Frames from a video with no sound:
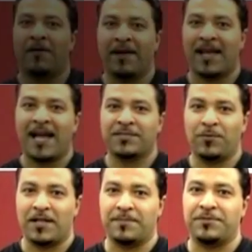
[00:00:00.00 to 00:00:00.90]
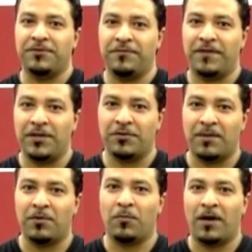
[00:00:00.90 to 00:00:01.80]
Alright guys, welcome to video
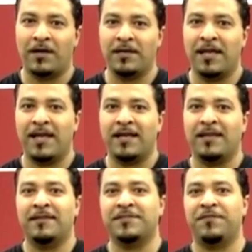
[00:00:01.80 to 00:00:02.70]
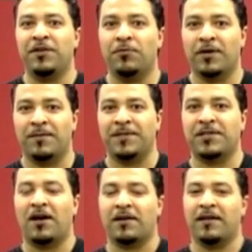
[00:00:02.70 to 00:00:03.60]
number 1, and in this video we're going to be
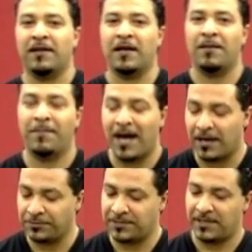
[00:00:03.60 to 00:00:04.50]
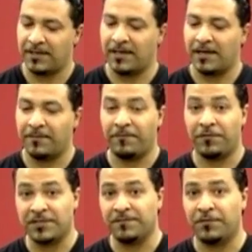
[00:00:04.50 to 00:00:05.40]
talking about,
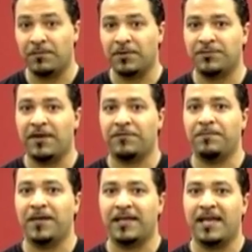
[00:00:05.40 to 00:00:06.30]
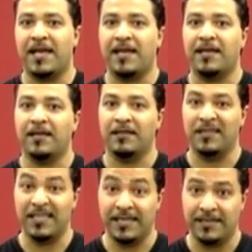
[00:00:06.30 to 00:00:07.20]
first and foremost, we have to pick a
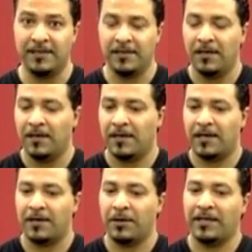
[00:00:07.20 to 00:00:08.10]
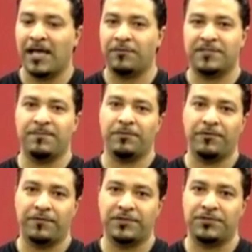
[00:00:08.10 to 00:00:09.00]
lead, and that simply
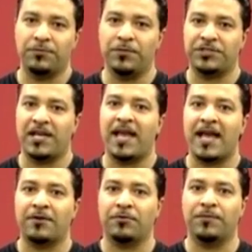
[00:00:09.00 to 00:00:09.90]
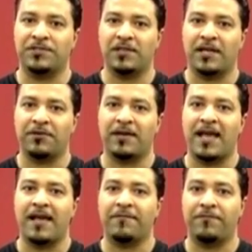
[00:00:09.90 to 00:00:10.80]
refers to which hand or which leg you're going
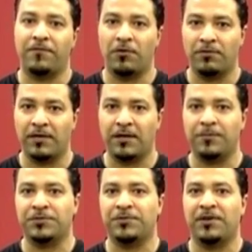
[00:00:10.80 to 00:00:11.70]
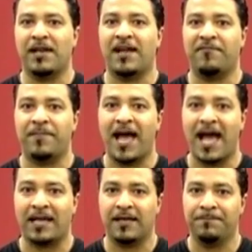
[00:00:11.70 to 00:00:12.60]
to have forward and which one you're going to have
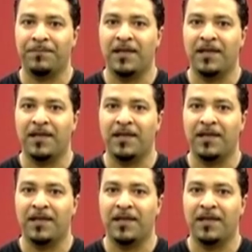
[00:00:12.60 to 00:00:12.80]
back.